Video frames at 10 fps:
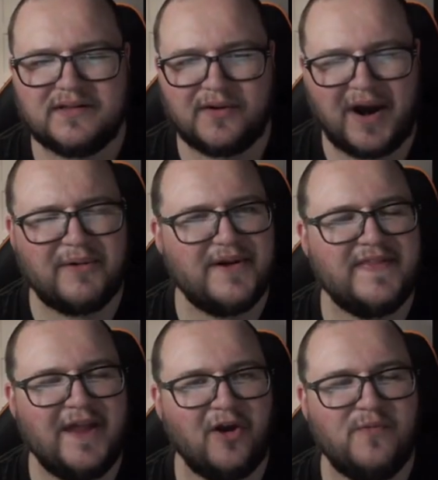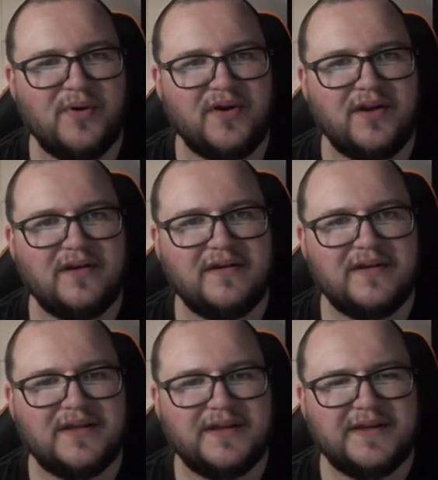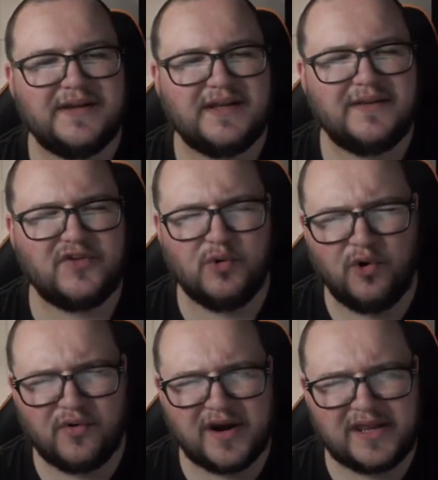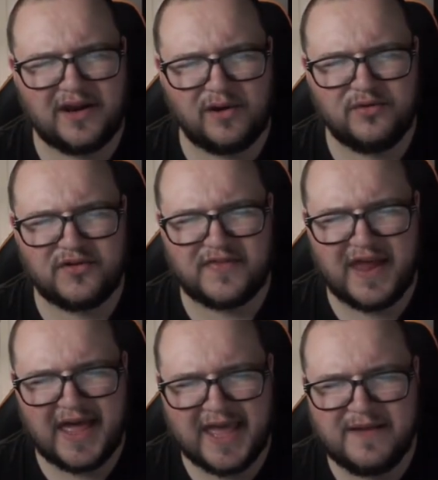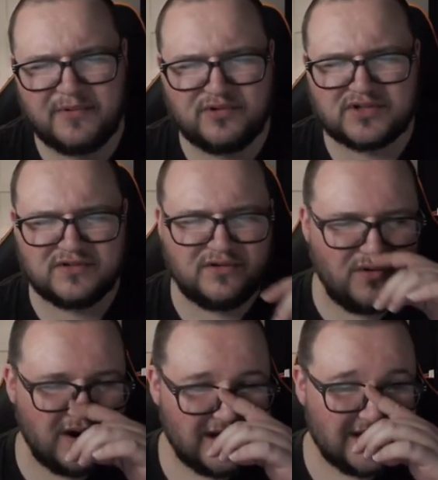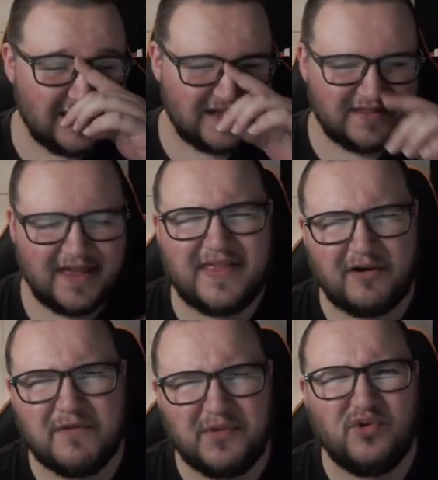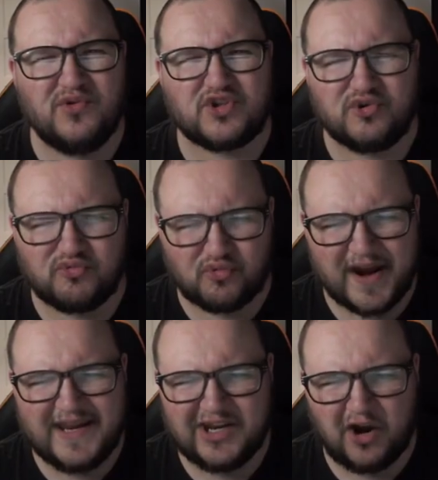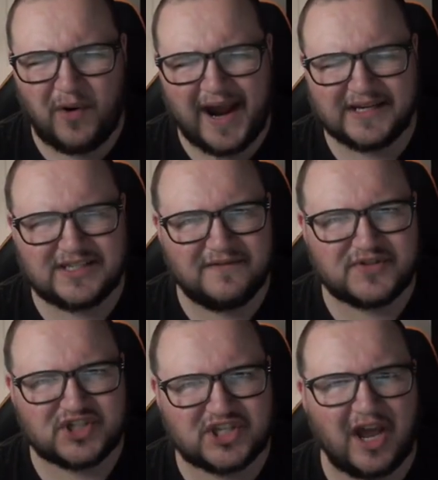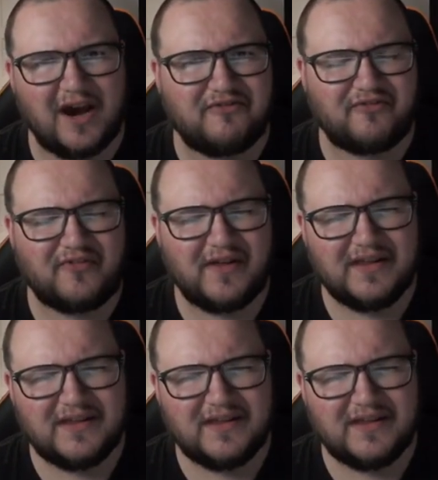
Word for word: They're out in the open. If you already know that they're able to, that they're immune to radioactive stuff,